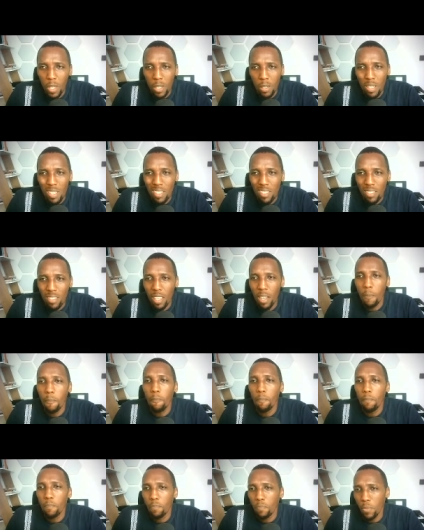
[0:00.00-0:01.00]
in
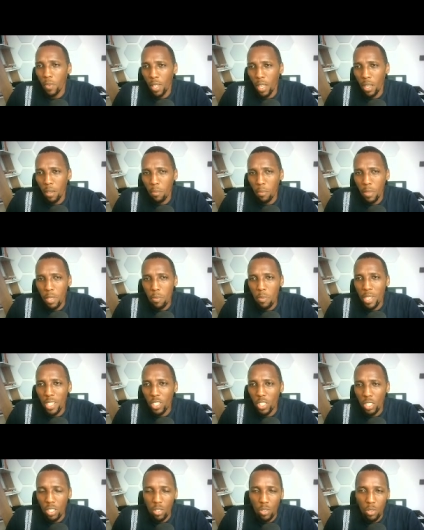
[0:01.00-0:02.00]
some
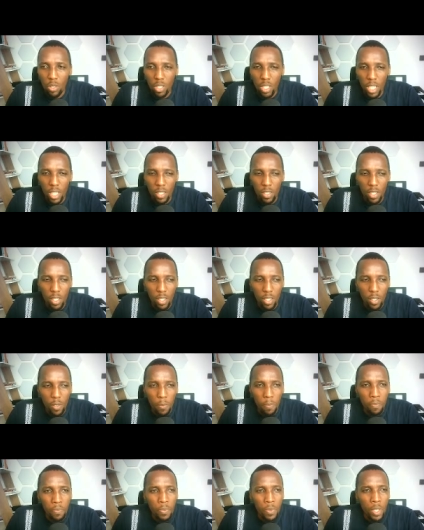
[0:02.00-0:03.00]
emerging use cases.